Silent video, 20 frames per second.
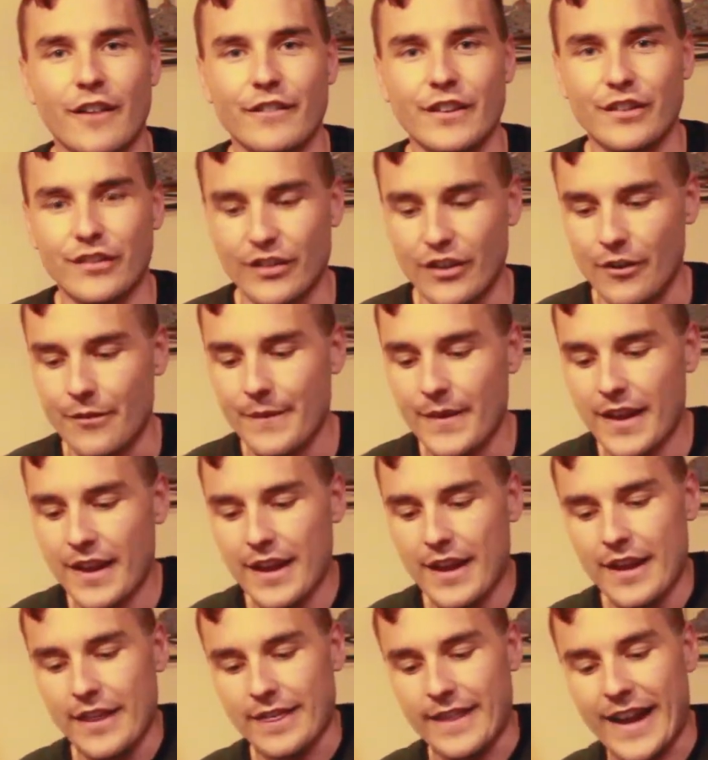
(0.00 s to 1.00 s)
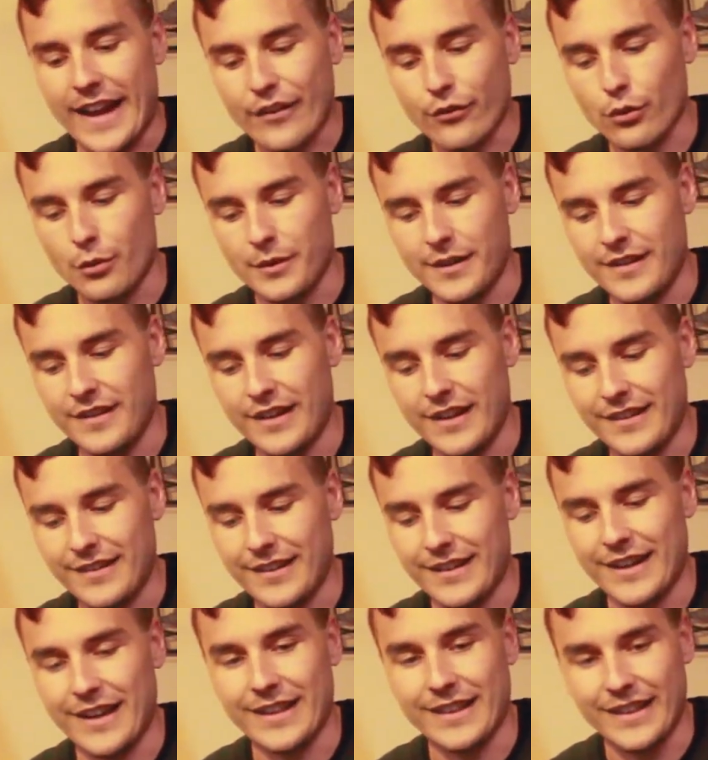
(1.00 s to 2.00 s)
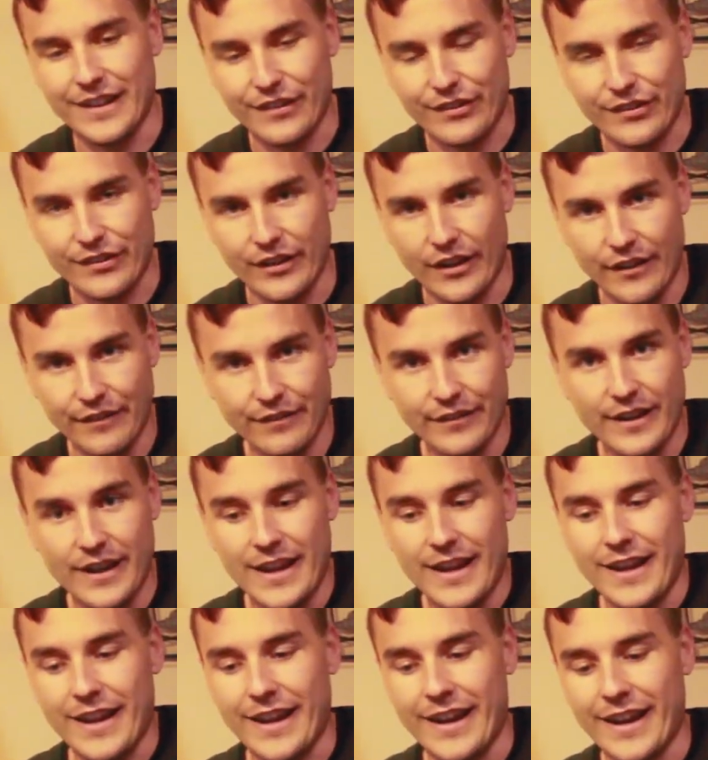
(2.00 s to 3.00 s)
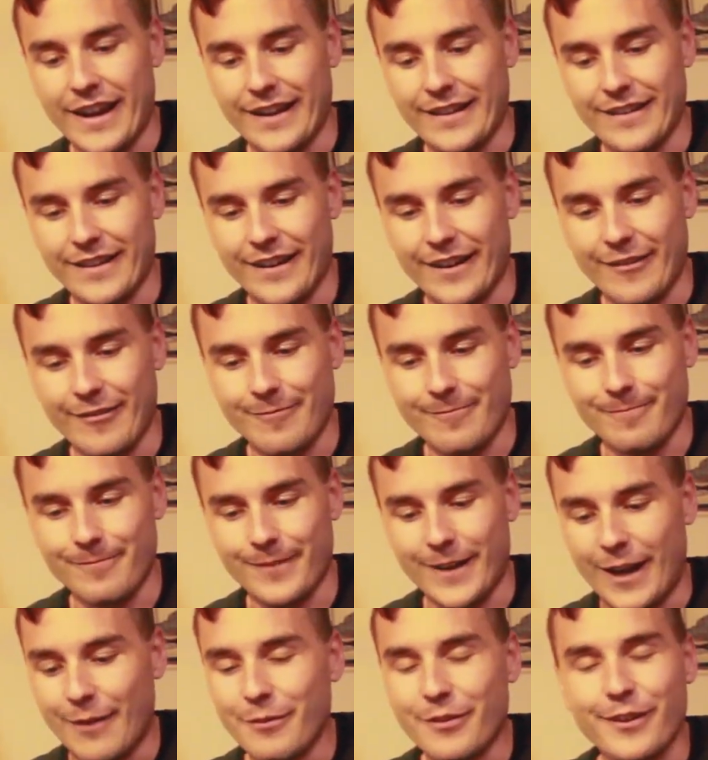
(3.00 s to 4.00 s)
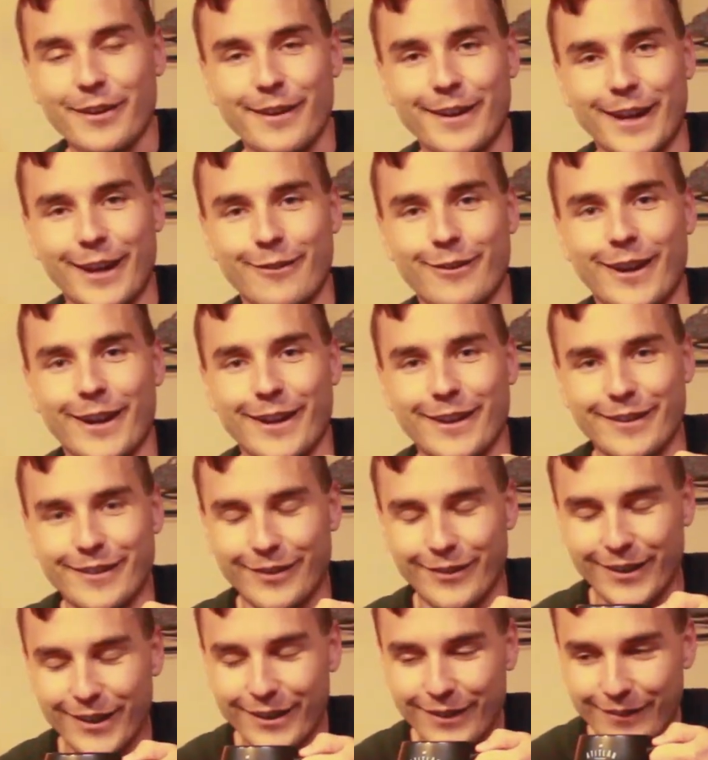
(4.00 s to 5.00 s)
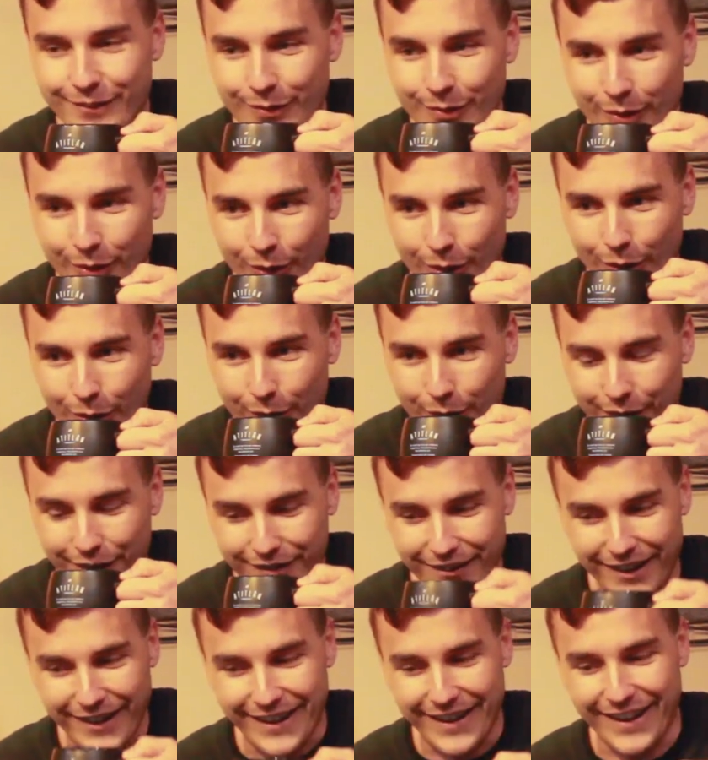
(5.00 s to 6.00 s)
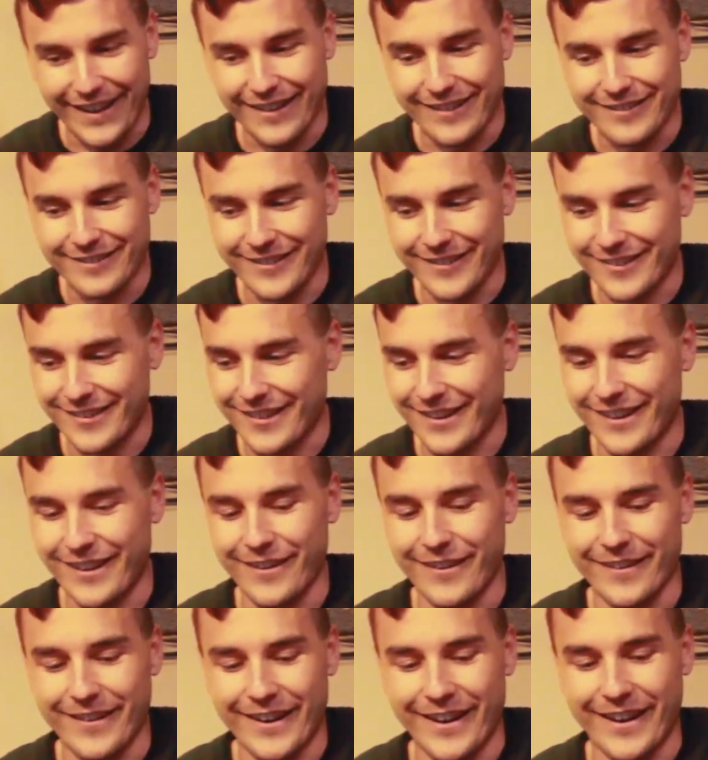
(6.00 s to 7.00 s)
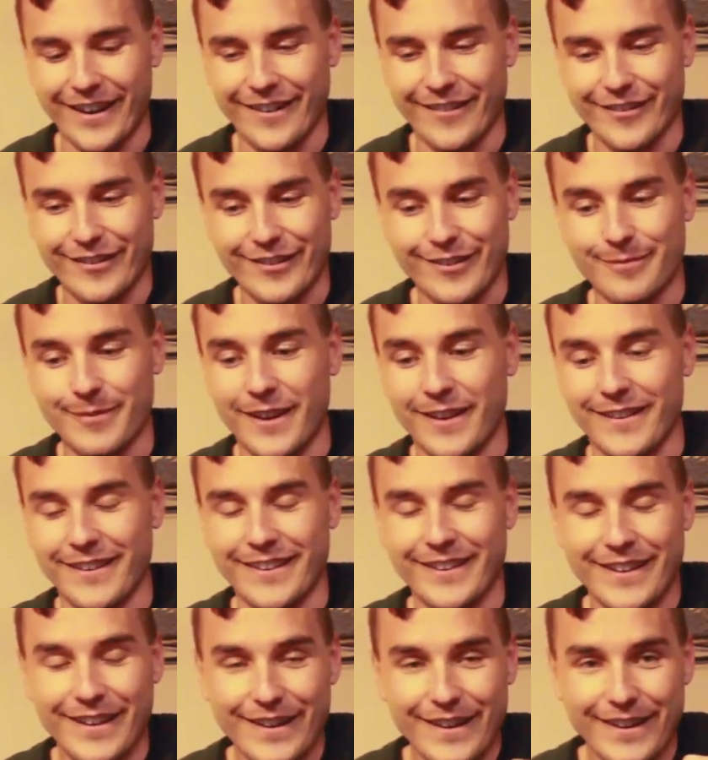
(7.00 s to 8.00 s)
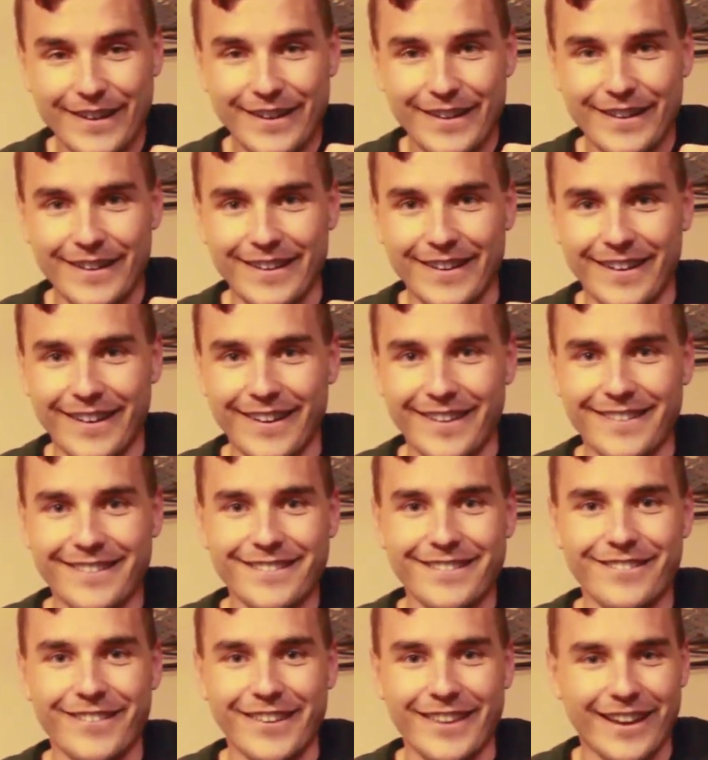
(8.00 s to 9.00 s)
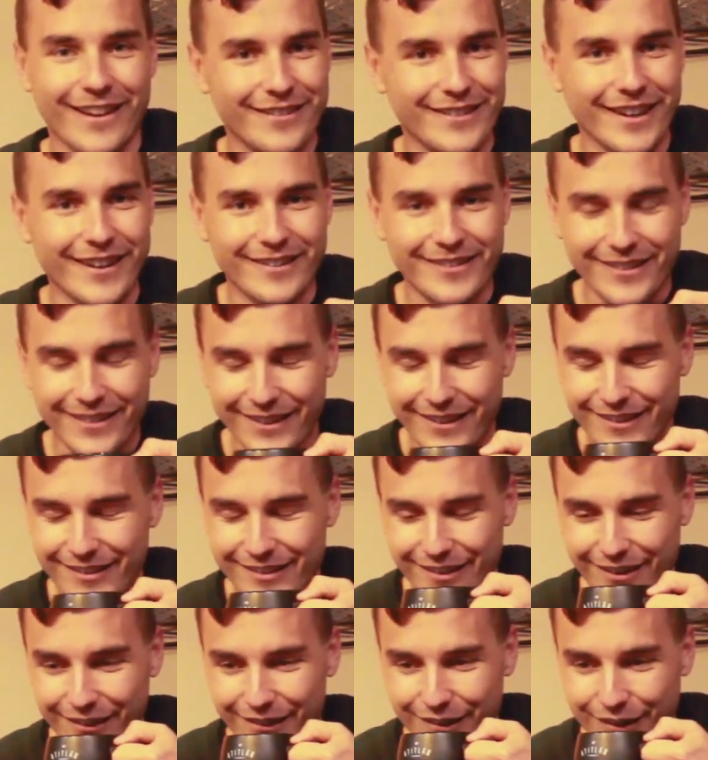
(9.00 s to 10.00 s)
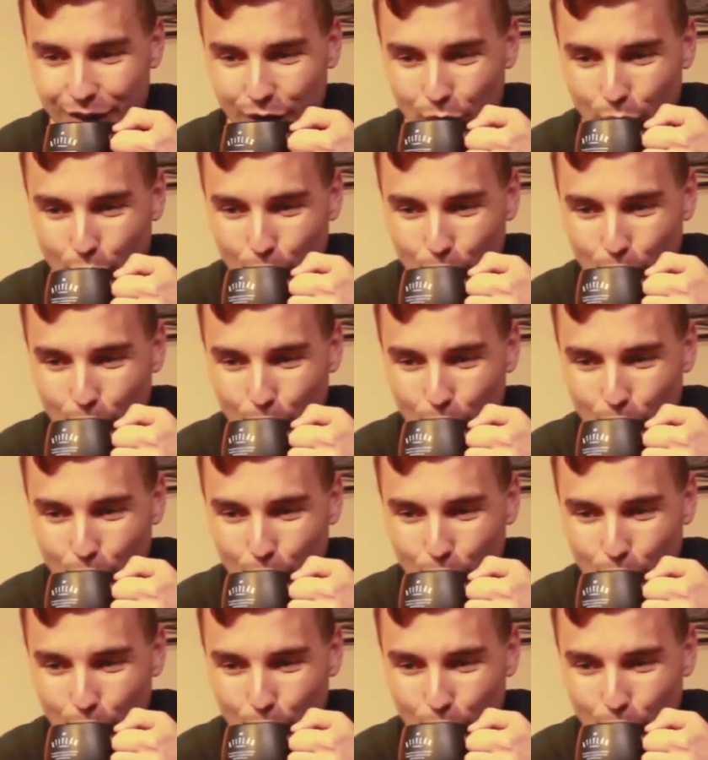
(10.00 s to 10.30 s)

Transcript: coffee. So that's what we did to get this stuff. And I'm just going to get right into it because I can't just sit here and smell it without tasting it. So.